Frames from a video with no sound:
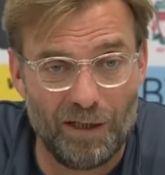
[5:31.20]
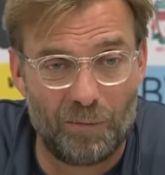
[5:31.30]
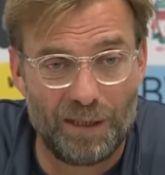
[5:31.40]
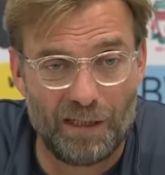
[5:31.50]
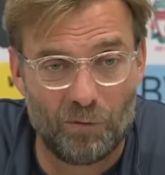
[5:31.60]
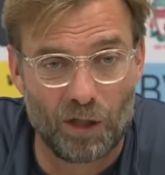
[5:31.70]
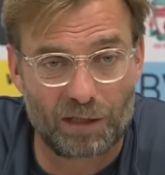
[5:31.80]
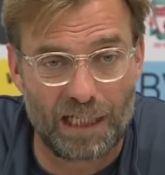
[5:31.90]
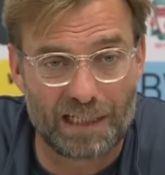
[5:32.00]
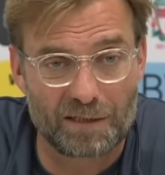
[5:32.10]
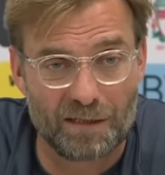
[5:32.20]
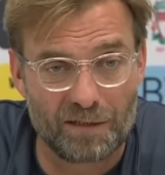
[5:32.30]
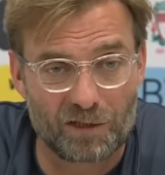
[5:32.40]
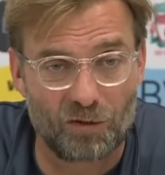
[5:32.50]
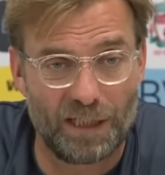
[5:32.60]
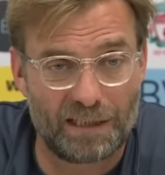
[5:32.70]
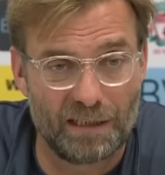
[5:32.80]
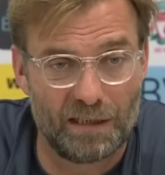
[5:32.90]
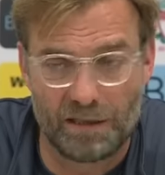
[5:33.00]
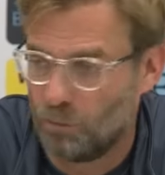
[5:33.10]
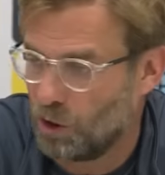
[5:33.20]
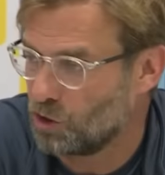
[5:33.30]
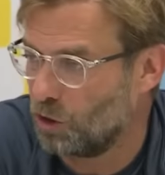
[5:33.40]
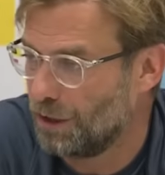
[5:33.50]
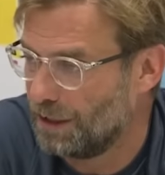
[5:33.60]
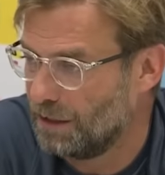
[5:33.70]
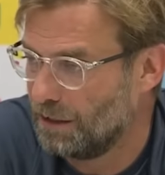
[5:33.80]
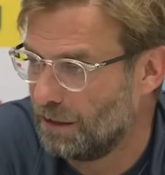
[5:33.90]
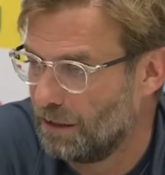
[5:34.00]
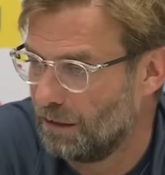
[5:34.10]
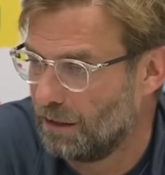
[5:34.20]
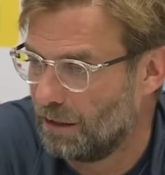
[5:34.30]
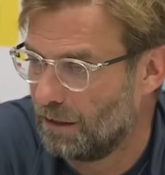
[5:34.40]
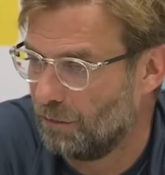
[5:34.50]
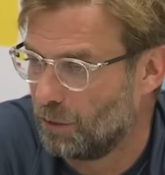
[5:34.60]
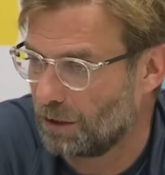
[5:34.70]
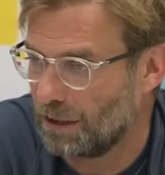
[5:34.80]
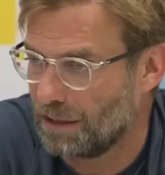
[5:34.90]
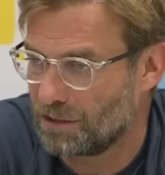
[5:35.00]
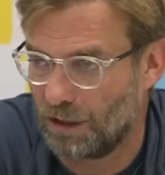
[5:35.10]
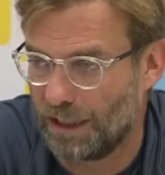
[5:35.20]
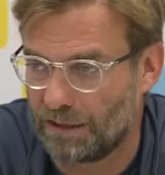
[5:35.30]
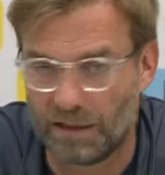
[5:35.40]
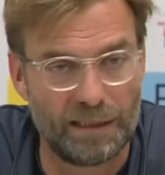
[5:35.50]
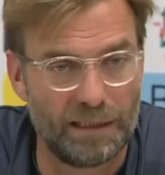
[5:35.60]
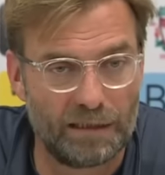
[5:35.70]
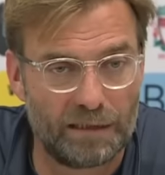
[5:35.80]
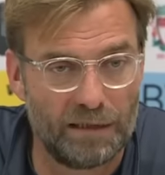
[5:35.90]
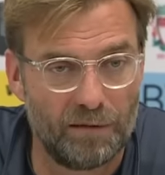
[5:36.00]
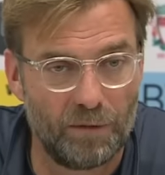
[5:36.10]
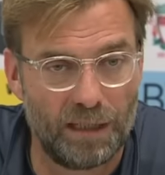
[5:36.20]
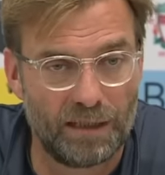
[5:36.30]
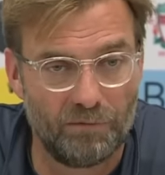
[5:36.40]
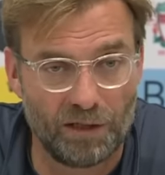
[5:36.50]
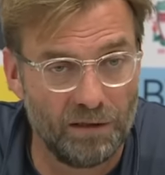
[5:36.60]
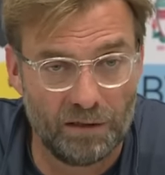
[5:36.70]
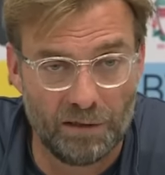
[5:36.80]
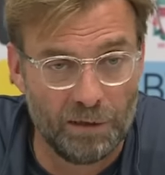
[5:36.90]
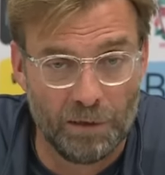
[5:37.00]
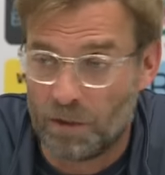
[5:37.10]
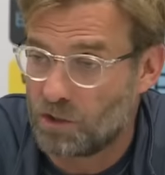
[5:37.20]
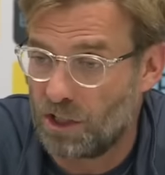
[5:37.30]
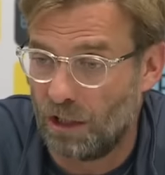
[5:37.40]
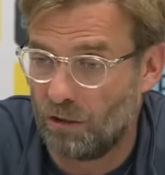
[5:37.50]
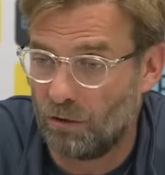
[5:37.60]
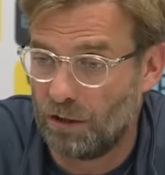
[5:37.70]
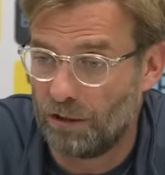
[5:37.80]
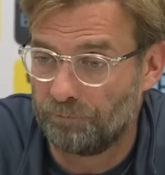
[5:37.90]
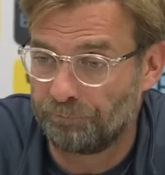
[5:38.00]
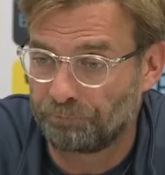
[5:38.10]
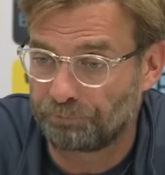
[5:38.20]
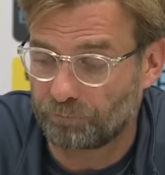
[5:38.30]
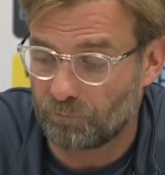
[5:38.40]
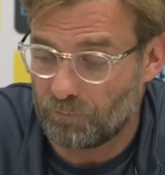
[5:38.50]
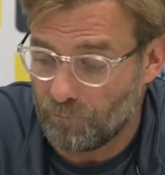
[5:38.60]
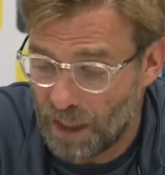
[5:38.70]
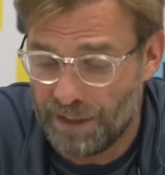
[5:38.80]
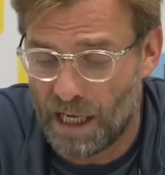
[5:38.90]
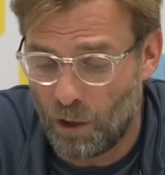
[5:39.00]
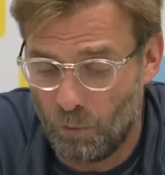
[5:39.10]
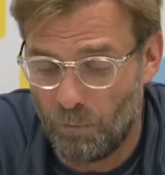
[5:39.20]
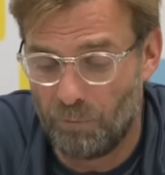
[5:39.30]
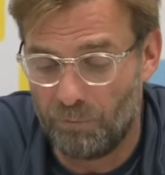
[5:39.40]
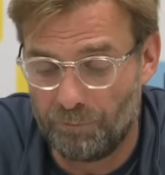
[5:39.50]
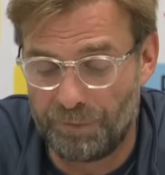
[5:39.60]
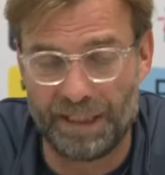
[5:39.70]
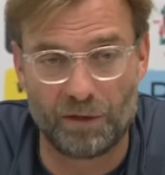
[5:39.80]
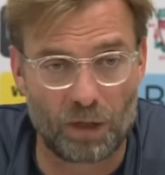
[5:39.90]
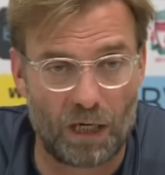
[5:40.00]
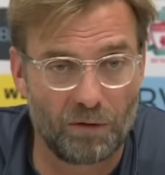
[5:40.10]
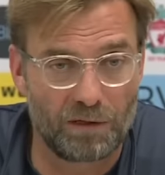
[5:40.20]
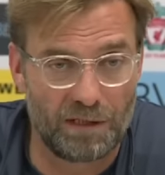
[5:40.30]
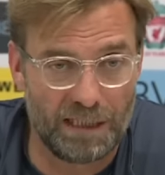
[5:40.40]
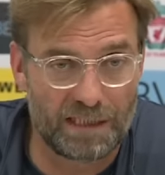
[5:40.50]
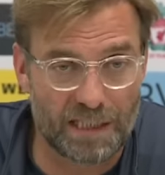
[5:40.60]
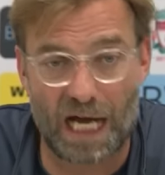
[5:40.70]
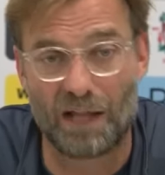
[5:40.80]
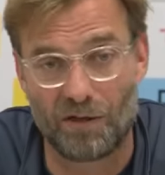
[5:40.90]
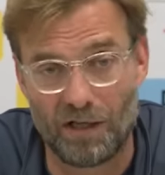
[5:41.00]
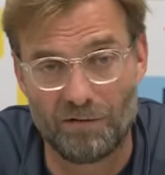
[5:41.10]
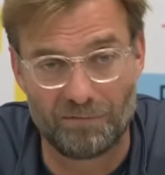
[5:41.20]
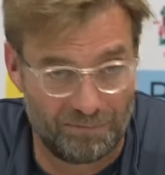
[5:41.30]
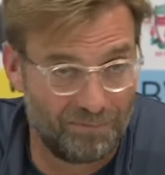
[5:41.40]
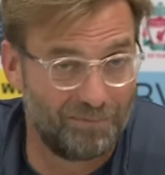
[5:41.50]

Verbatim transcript: will be a world-class striker, and he was already a, uh, uh, a world-class striker at um, at Everton. So um, and now being around these other